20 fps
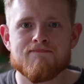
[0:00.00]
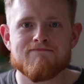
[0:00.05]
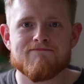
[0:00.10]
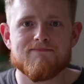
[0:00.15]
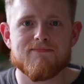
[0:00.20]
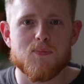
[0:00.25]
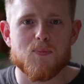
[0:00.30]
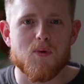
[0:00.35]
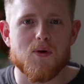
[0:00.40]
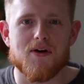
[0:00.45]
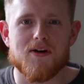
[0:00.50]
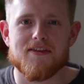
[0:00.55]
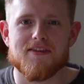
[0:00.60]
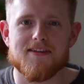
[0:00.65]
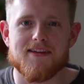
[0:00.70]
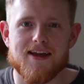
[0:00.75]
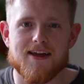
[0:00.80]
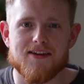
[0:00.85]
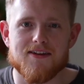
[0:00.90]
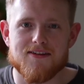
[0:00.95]
where I
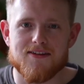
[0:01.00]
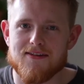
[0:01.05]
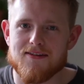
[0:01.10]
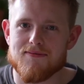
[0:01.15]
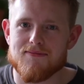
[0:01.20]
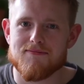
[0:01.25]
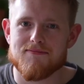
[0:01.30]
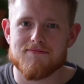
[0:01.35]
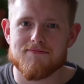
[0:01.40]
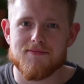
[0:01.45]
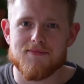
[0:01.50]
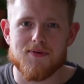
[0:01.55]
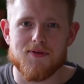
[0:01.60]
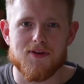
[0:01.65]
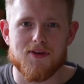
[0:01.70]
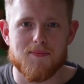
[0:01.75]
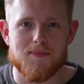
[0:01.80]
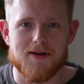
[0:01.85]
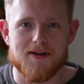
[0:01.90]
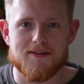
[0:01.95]
stand on the
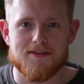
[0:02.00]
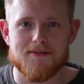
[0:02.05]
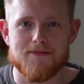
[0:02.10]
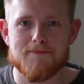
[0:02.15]
matter.